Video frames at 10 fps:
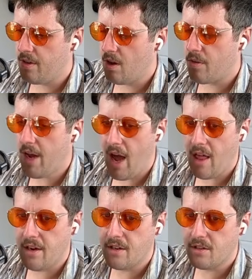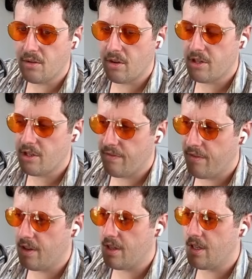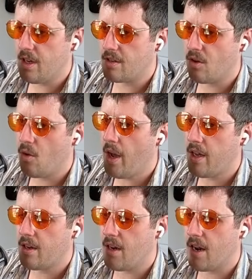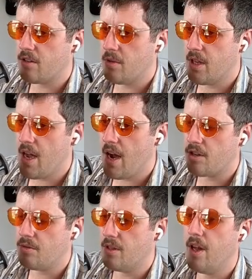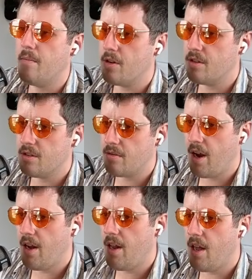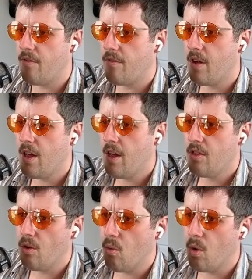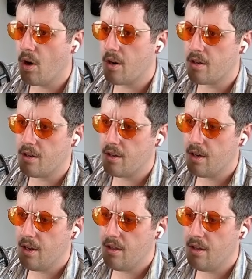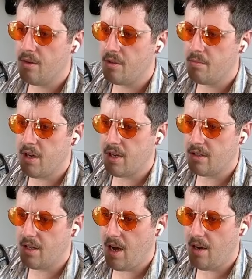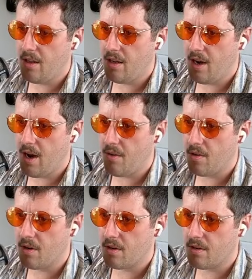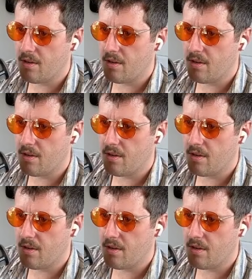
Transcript: reality distortion field that doesn't quite connect with the actual numbers, right? If the work that was being done in the network